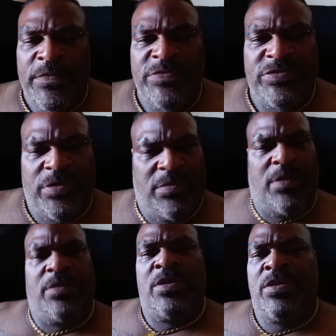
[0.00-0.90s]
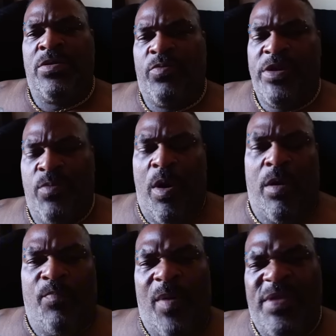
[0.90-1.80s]
So when he walk
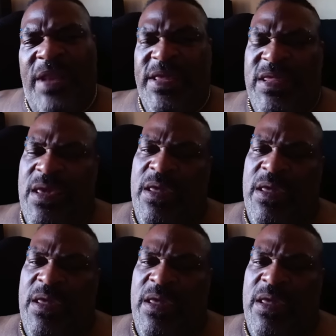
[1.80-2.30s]
up on me, like, yeah,